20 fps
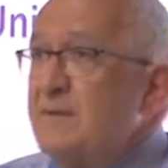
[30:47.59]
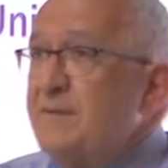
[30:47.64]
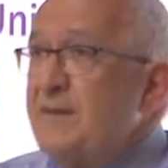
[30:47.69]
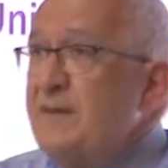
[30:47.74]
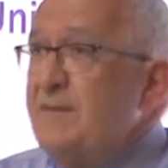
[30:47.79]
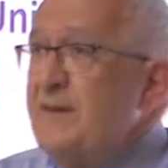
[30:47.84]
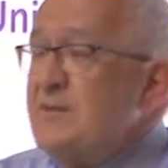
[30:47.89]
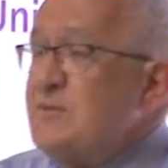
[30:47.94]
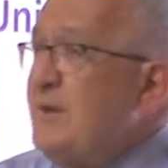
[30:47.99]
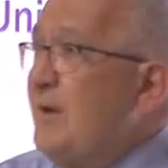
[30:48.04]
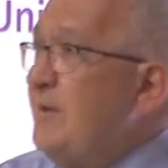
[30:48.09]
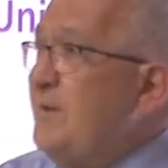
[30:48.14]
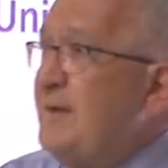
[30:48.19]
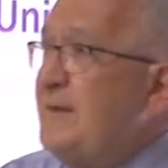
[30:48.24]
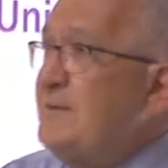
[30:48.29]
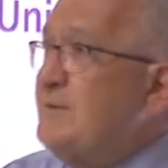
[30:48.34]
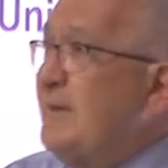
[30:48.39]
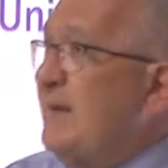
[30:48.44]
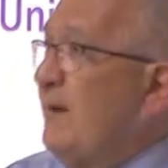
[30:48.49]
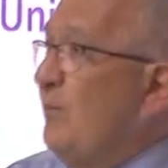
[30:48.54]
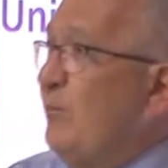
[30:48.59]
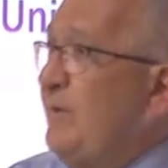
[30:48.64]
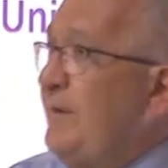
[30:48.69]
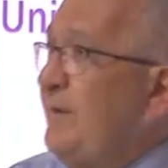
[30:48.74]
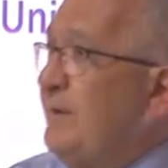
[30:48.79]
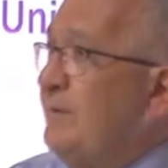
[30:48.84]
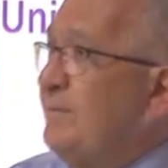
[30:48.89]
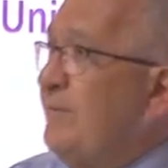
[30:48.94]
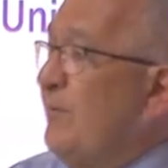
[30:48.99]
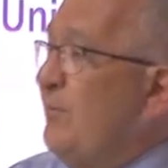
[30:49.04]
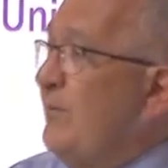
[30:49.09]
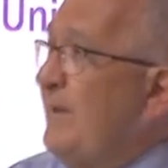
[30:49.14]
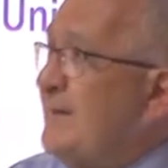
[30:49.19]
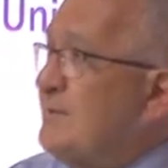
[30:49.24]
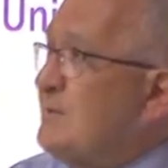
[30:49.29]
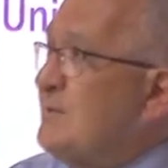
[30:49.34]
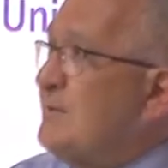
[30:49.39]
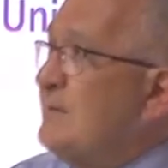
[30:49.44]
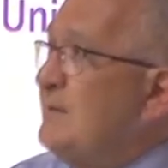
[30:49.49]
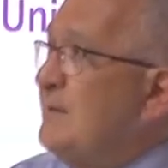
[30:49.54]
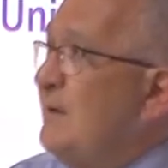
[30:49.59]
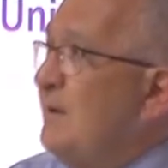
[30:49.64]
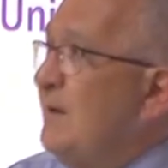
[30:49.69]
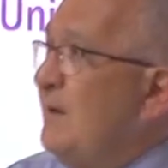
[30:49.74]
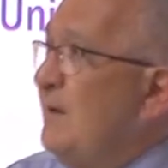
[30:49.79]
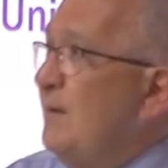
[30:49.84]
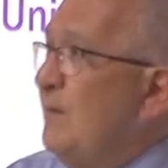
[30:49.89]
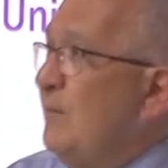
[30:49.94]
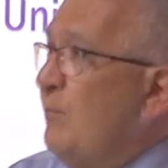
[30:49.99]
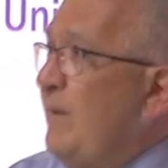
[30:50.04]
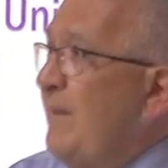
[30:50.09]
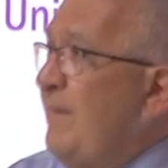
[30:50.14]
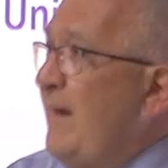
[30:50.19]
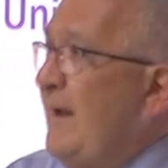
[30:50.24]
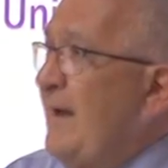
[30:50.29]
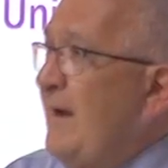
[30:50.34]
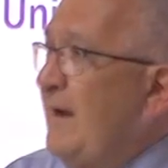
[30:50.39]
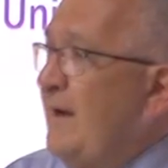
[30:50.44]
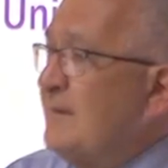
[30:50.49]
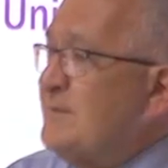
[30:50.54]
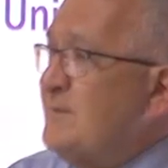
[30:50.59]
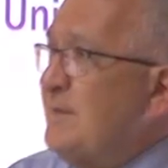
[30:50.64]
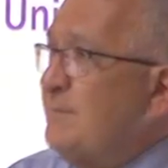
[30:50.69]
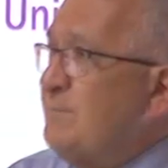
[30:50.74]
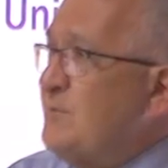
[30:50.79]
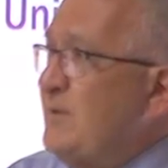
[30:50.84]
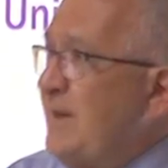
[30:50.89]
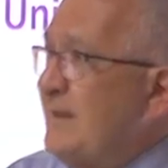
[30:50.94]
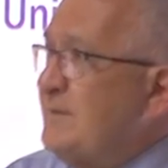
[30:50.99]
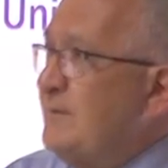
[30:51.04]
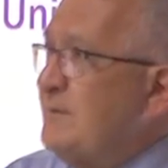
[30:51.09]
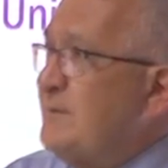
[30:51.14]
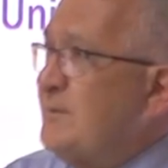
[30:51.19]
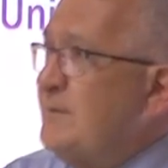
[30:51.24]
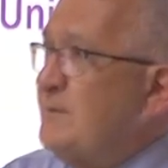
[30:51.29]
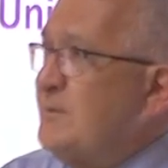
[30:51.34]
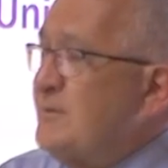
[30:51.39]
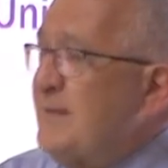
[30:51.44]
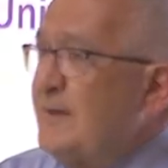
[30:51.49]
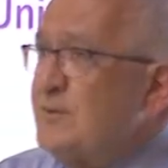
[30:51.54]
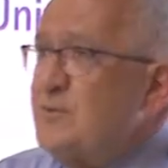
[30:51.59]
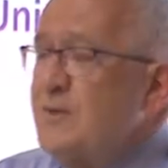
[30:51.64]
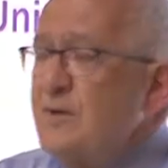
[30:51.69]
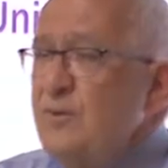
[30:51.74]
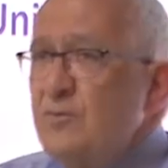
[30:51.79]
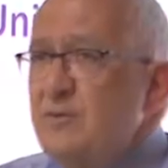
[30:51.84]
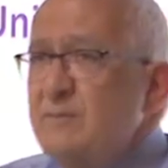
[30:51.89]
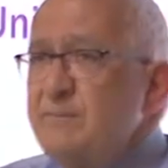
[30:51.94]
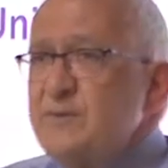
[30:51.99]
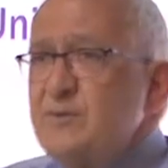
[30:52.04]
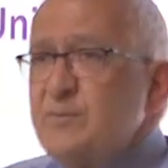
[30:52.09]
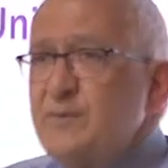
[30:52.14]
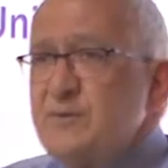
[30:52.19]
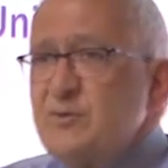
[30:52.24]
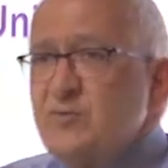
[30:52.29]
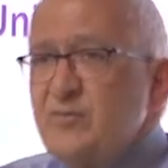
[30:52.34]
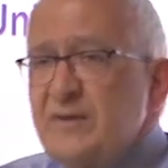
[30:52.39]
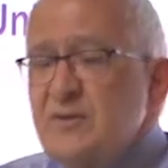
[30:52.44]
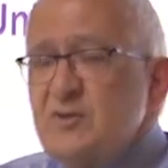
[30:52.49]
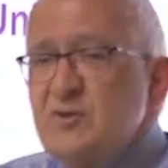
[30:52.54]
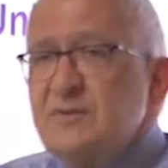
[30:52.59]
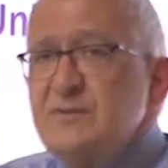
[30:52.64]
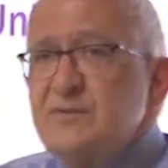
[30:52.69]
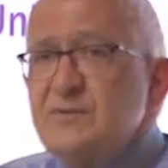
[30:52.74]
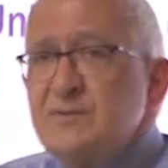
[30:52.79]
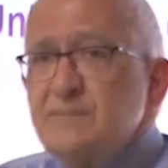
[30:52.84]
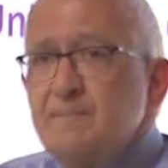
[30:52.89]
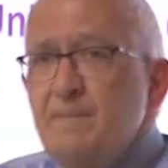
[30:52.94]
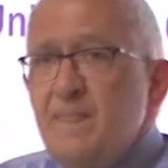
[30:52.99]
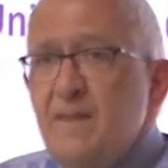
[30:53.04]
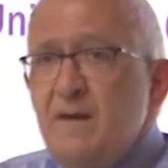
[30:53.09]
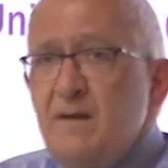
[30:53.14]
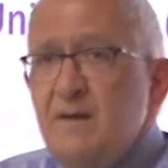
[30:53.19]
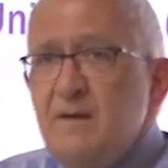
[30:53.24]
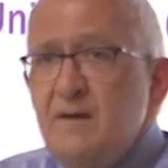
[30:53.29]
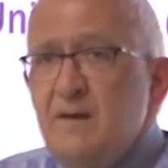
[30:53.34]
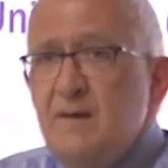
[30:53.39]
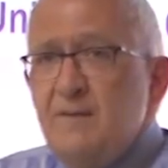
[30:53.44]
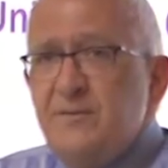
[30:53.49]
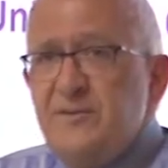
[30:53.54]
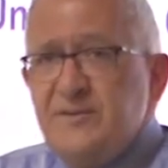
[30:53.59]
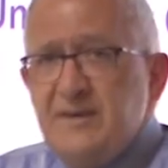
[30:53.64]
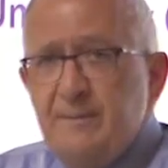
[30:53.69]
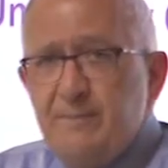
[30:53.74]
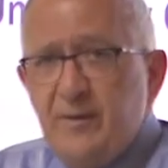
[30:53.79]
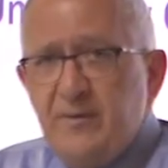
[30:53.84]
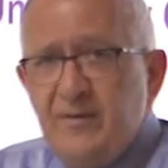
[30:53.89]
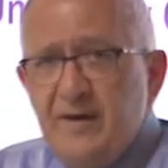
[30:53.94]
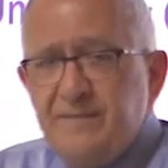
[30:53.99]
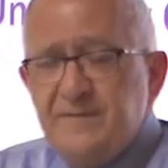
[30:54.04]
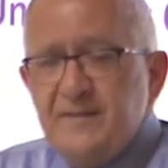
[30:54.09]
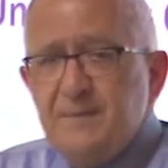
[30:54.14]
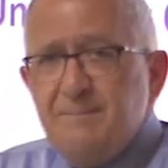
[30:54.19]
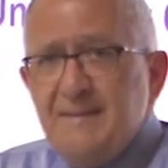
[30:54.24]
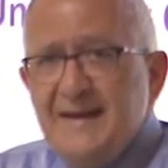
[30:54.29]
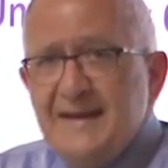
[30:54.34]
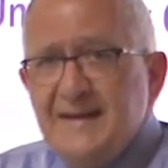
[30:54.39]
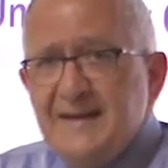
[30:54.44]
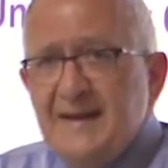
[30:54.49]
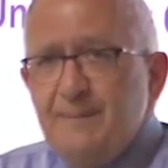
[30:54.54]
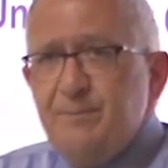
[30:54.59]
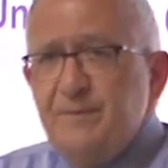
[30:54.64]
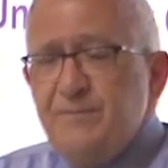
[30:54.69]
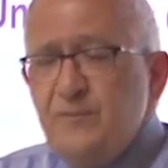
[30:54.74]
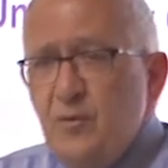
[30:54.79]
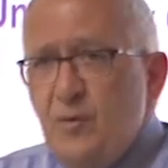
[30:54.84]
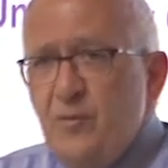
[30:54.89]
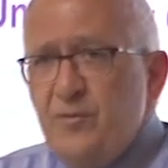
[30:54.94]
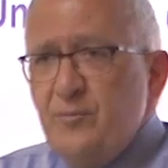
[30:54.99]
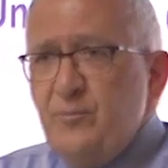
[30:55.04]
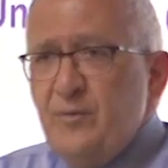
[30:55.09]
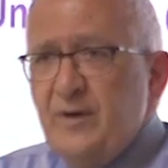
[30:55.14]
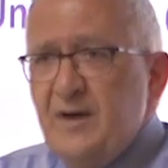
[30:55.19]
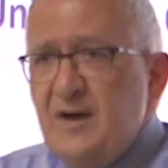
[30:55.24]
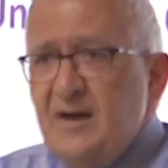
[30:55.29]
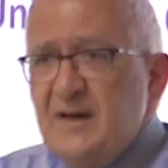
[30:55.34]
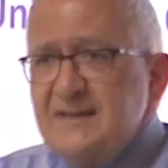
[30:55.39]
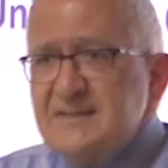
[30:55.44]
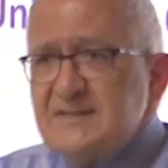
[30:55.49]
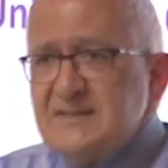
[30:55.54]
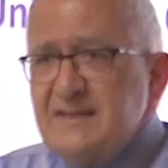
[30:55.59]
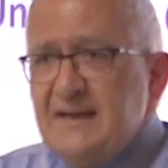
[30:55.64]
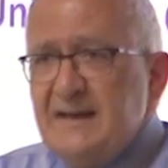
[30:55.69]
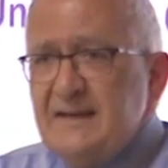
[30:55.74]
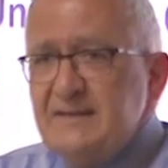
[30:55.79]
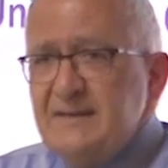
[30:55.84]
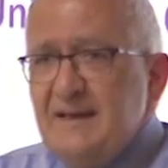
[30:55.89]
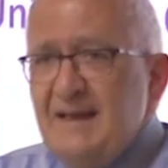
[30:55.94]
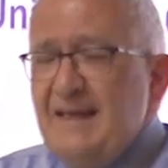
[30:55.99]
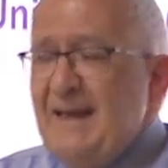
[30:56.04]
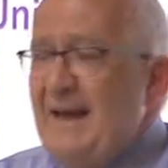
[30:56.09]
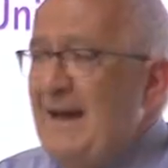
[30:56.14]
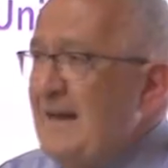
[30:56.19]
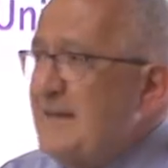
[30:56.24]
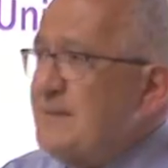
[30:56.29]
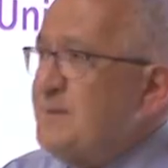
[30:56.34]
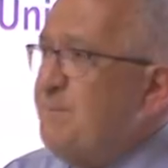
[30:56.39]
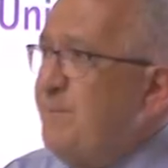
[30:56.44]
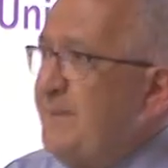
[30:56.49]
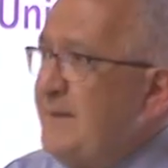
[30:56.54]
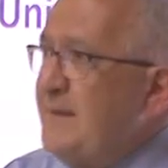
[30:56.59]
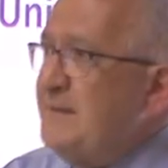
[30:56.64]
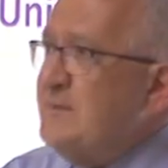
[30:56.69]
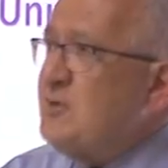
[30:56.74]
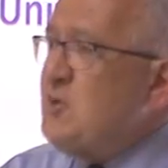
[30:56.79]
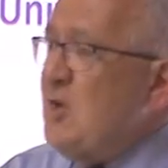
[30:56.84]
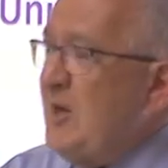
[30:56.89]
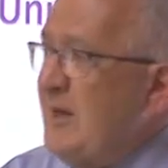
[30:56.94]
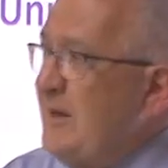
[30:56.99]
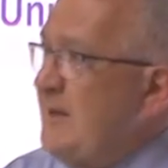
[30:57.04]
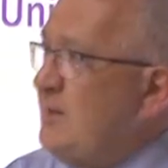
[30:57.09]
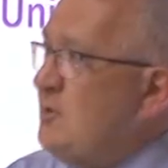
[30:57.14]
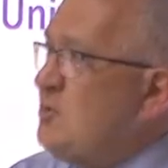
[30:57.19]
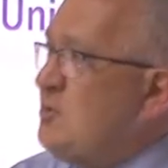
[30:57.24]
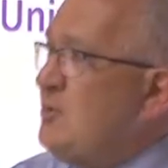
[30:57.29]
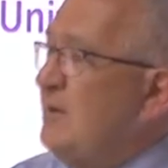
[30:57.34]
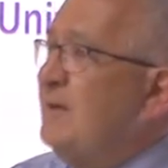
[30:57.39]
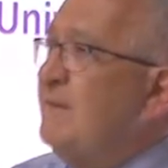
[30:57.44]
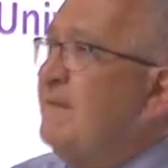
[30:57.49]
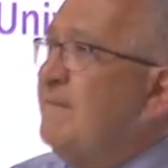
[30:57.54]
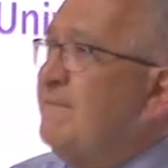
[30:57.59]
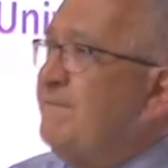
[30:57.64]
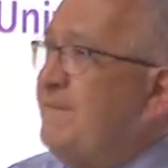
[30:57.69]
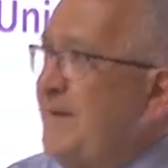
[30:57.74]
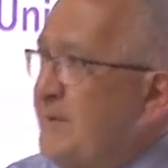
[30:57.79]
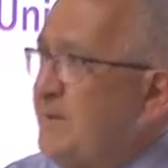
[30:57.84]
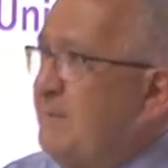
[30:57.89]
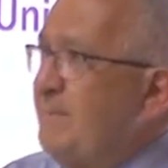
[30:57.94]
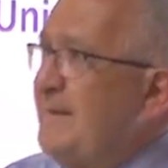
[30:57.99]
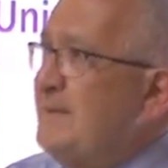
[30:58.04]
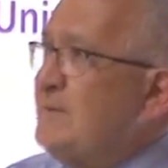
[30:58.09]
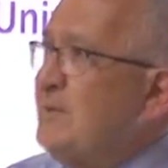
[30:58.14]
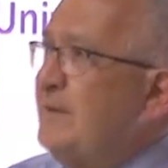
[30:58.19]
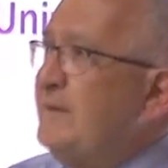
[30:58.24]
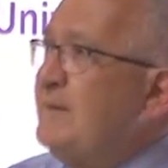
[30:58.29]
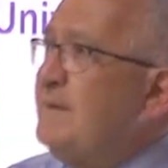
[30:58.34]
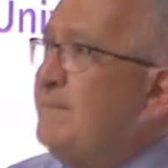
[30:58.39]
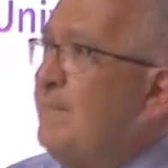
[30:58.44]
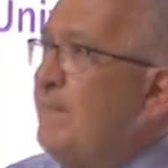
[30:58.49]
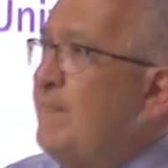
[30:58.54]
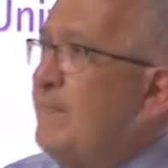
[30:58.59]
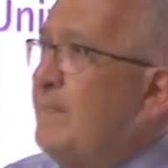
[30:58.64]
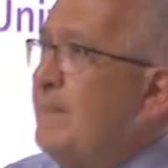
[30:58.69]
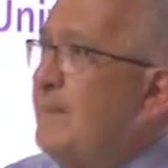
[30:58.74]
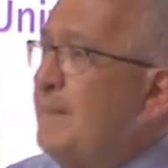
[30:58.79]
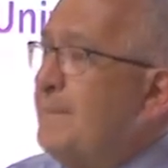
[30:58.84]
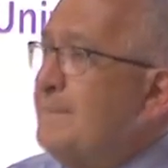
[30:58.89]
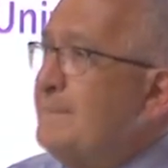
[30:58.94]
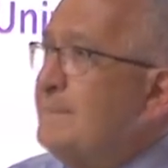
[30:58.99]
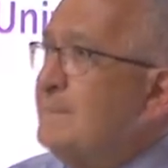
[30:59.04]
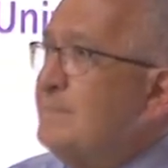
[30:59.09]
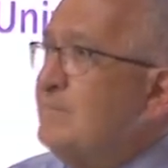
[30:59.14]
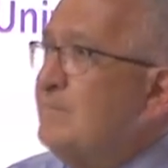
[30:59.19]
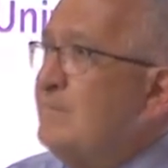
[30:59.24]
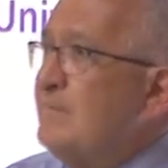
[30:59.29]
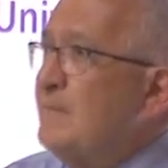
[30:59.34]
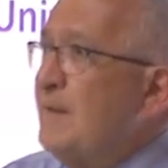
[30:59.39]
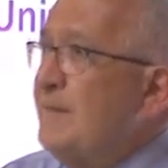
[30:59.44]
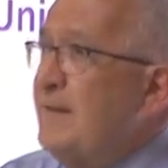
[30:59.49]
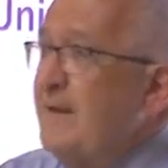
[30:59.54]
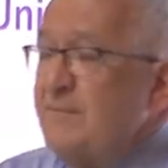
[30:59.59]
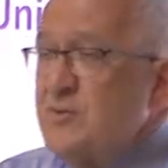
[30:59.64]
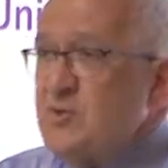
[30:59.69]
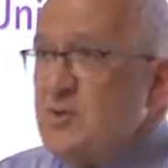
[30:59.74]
There's no need to get rid of the rest when they are subjected to such enormous restrictions. The demographic makeup of Northern Rakhine State has been changed fundamentally. They've